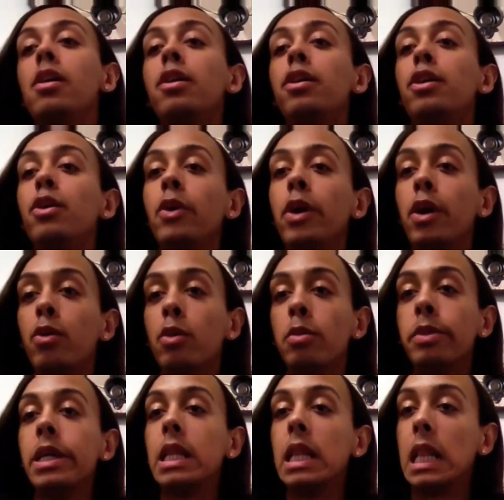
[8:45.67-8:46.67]
Your hair will
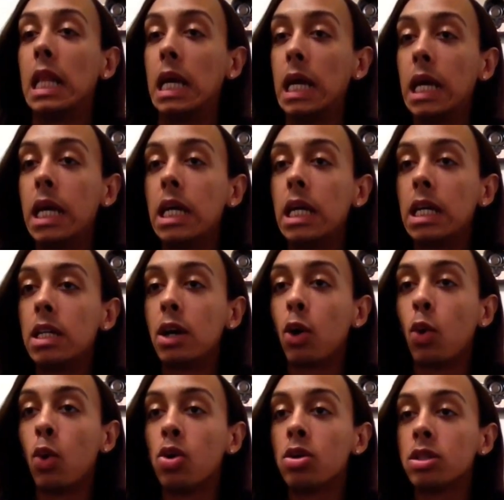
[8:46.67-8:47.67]
be laid
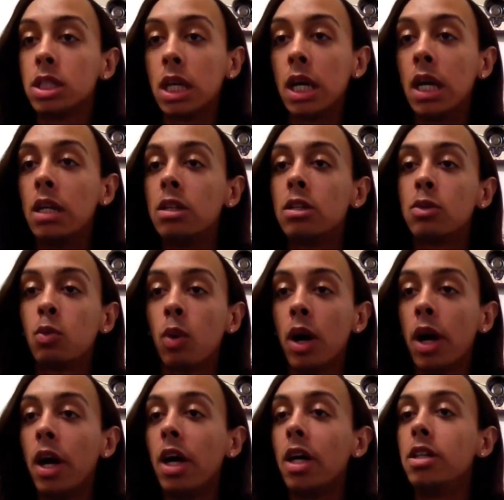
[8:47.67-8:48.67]
all day,
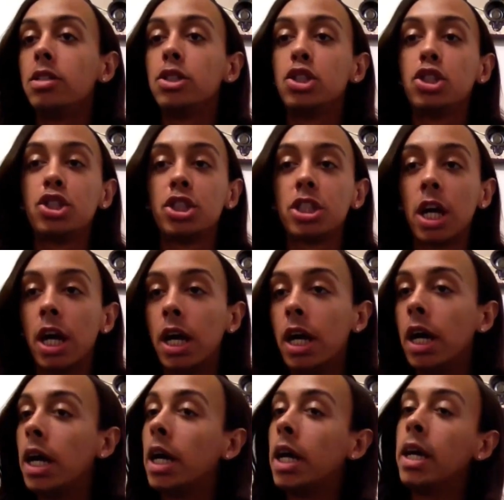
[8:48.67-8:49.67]
sweat,
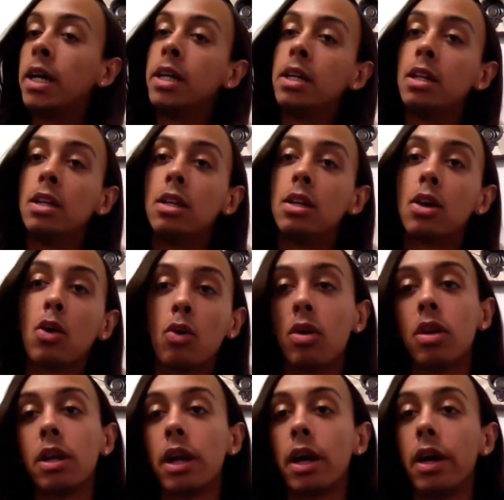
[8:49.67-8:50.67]
shine, all
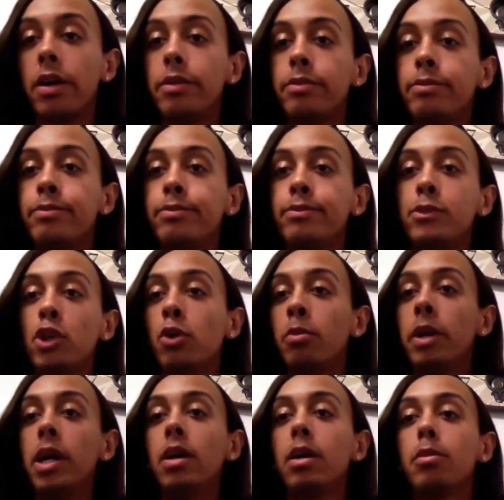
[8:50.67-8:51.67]
of that. Your
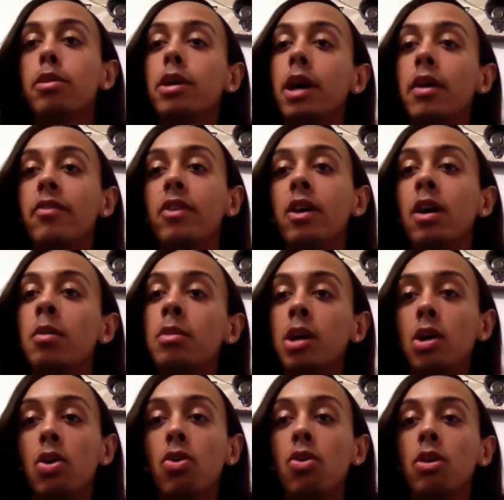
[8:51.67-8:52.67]
makeup could have come
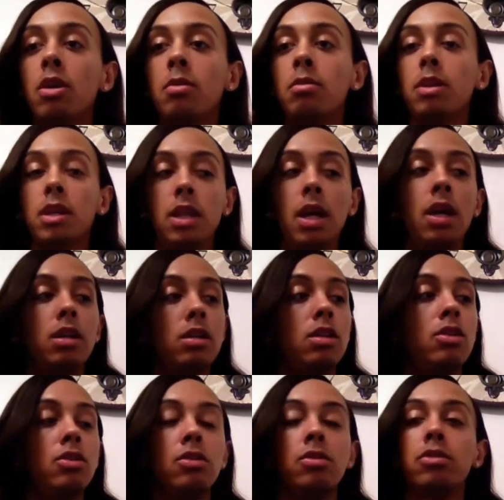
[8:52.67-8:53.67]
and gone, but that's
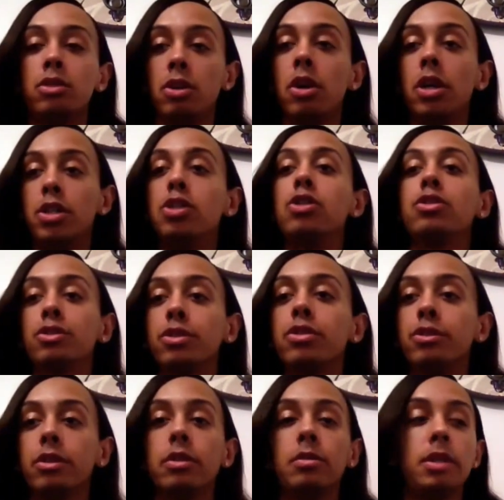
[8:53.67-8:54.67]
still, your edges are still
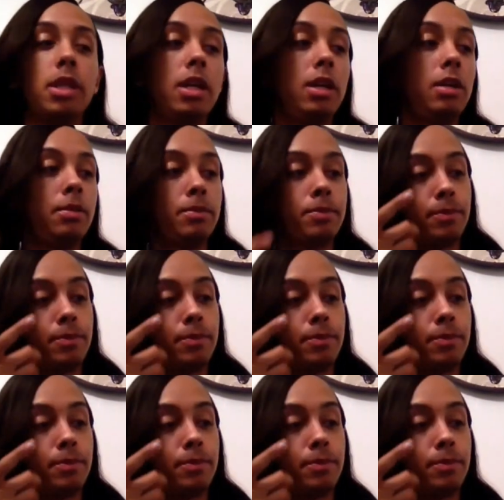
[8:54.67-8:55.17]
going to be laid.